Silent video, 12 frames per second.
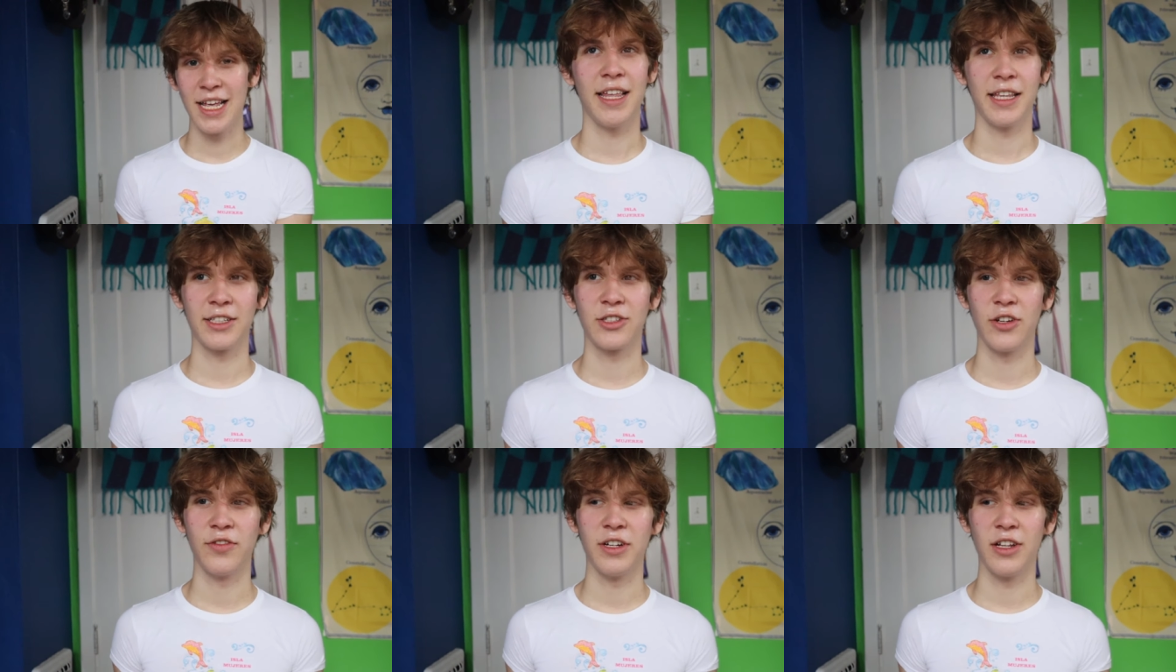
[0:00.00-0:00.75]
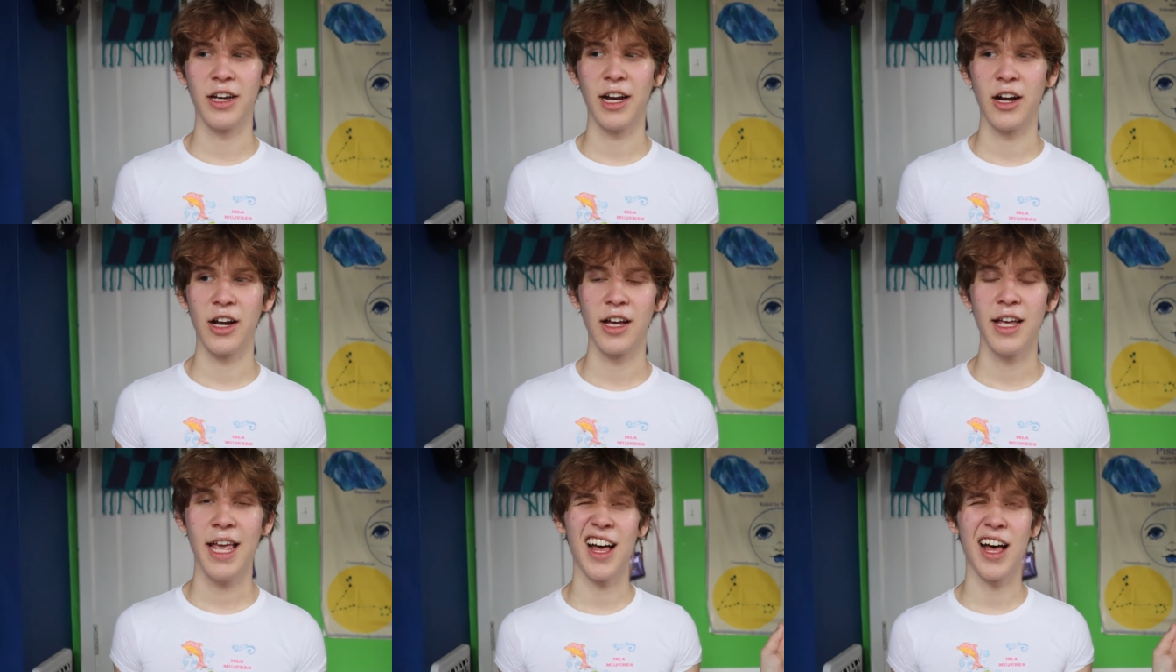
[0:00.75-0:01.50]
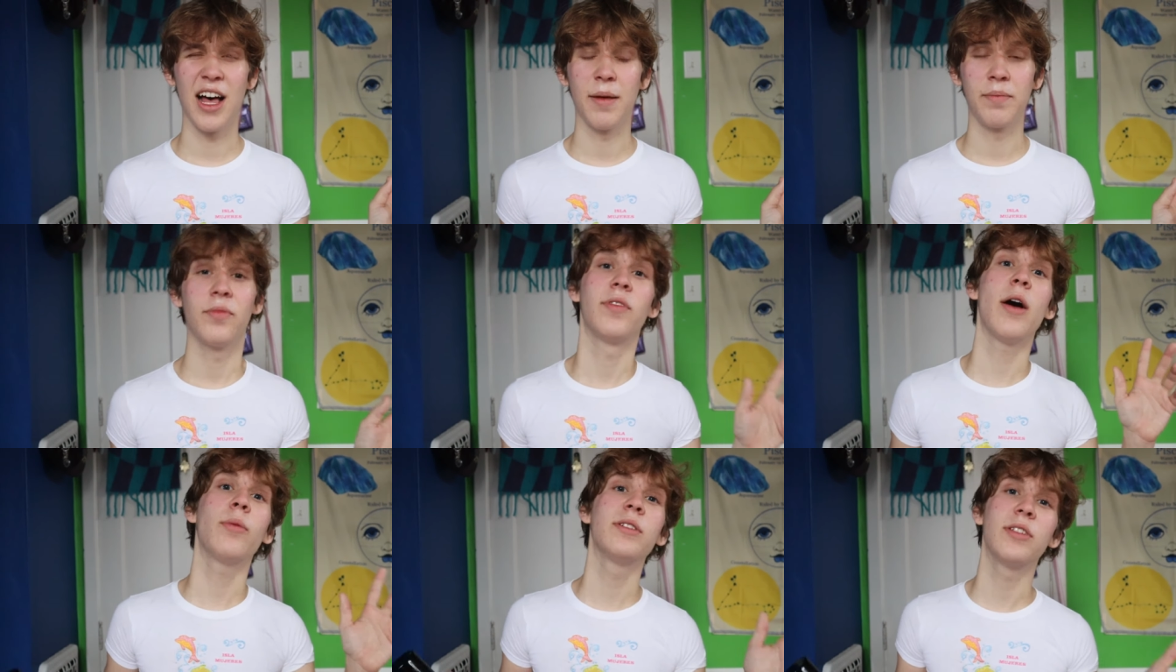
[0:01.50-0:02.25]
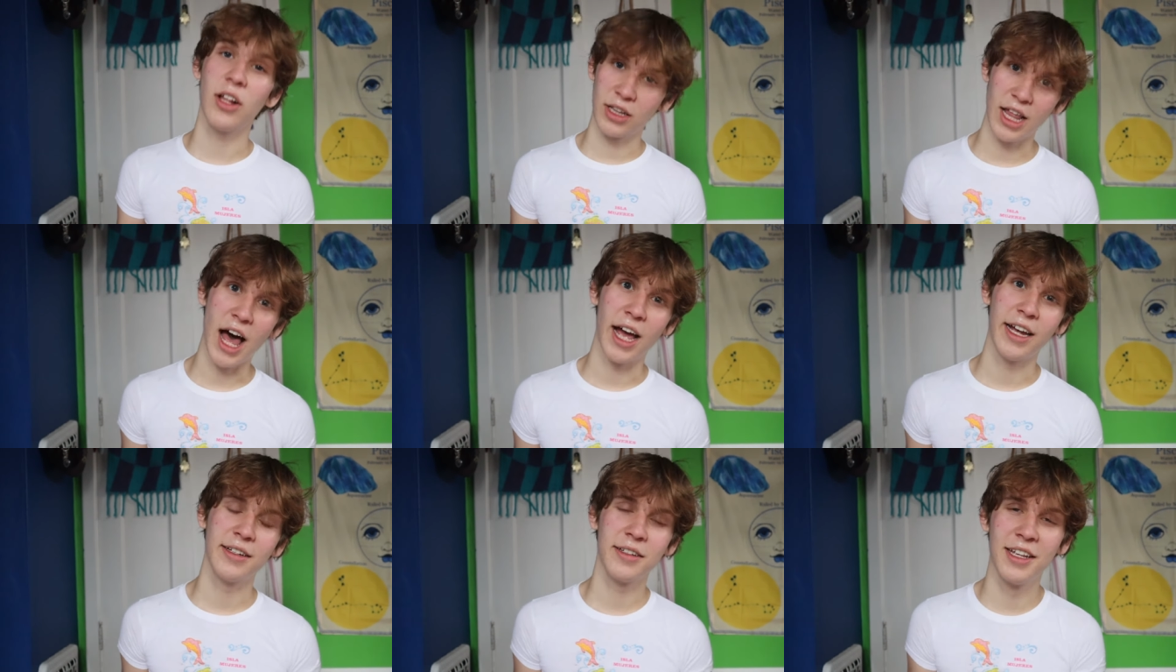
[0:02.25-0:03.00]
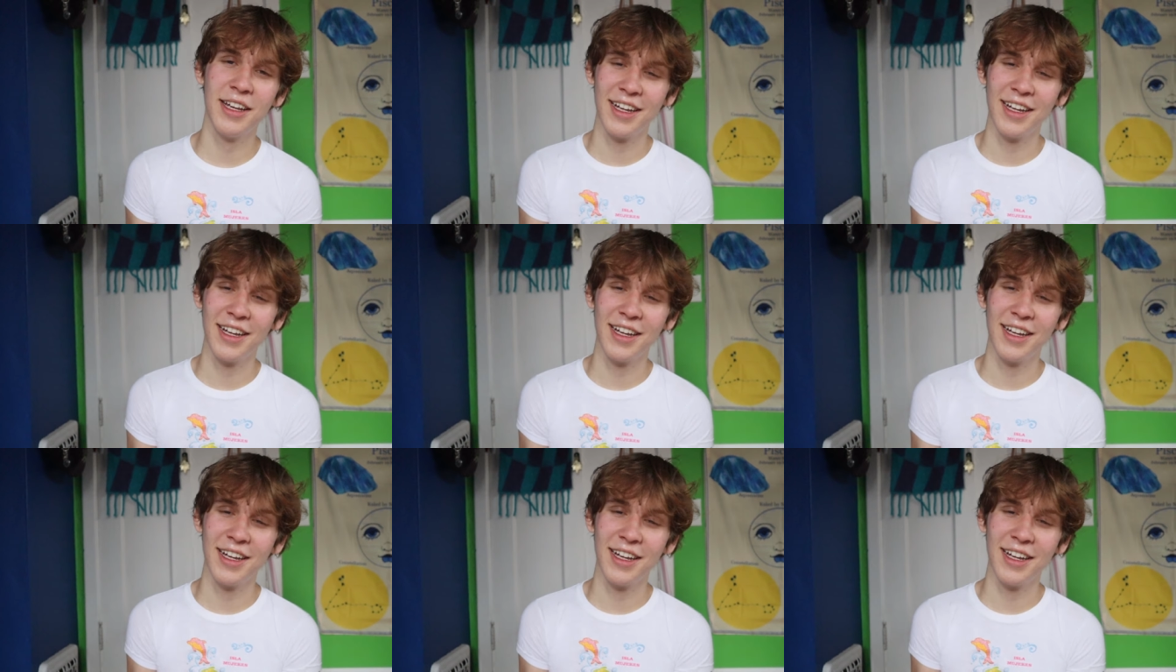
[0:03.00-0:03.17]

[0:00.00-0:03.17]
I think it's called Vanilla Era. Um, that was a lie.